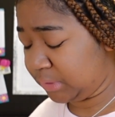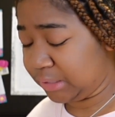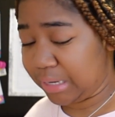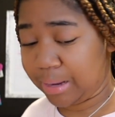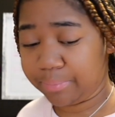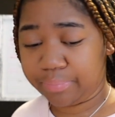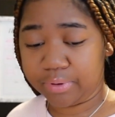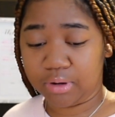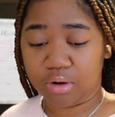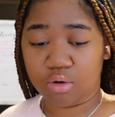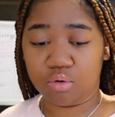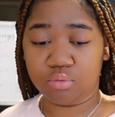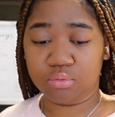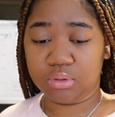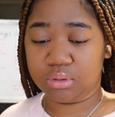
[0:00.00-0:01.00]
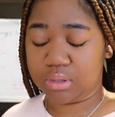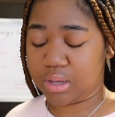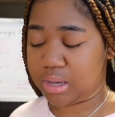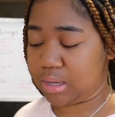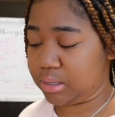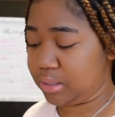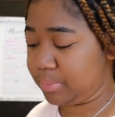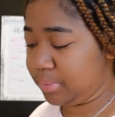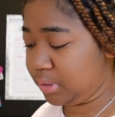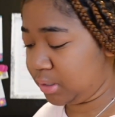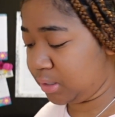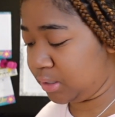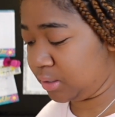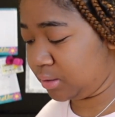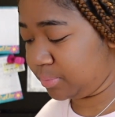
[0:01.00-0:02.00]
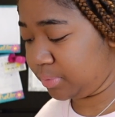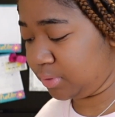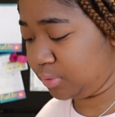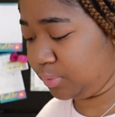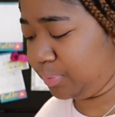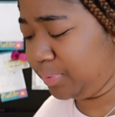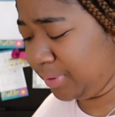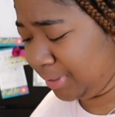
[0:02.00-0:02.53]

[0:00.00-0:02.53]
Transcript: I'm putting the whole, nah, let me cut it up a little.